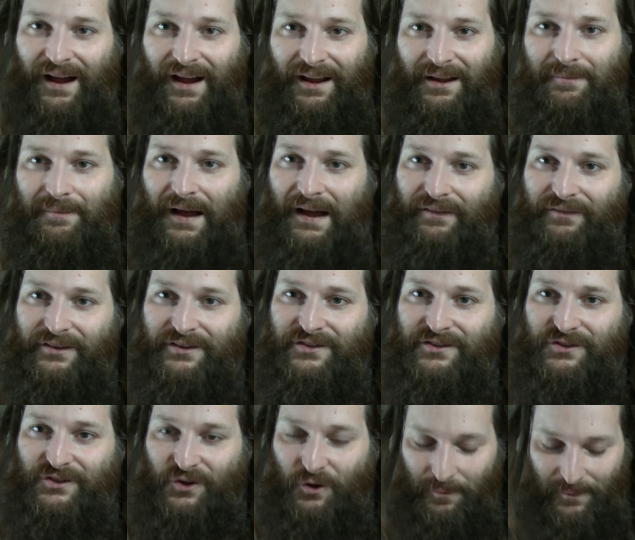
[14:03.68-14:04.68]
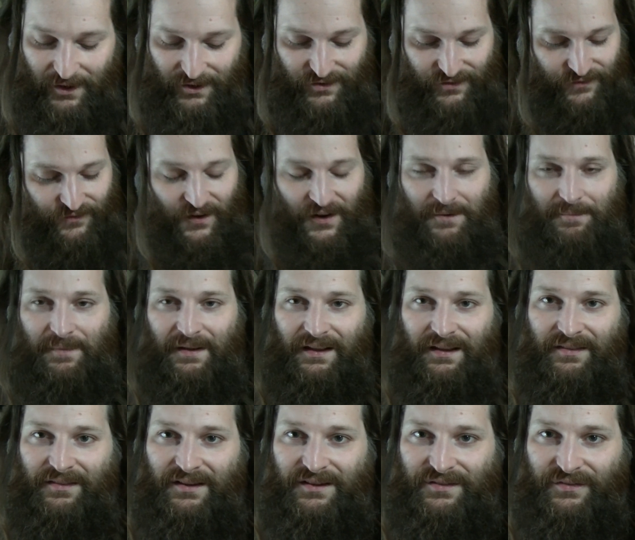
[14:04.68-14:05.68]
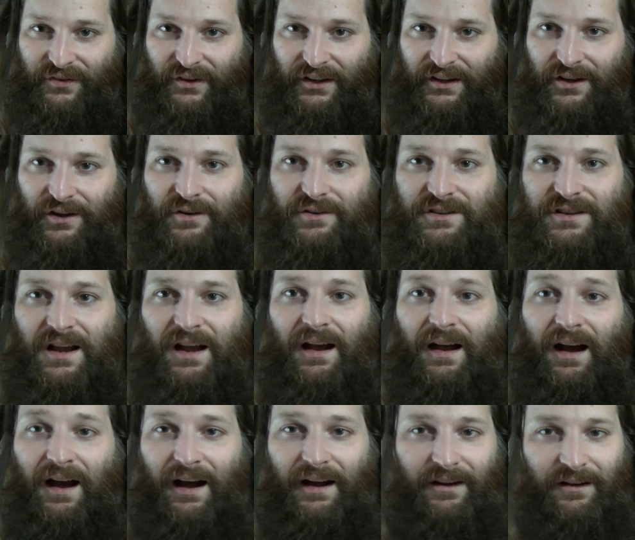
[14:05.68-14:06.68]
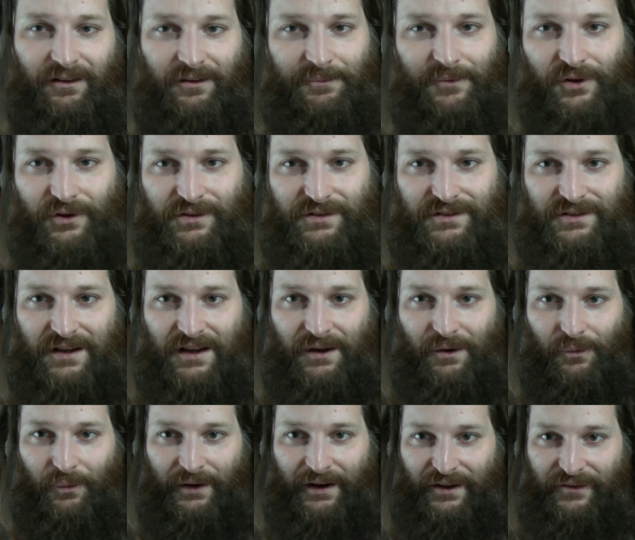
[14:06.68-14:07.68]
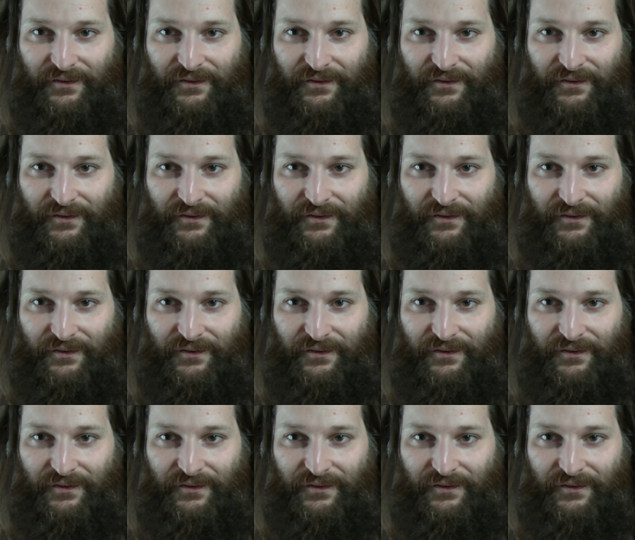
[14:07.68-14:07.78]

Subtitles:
I am having so much fun making these videos. I almost, when I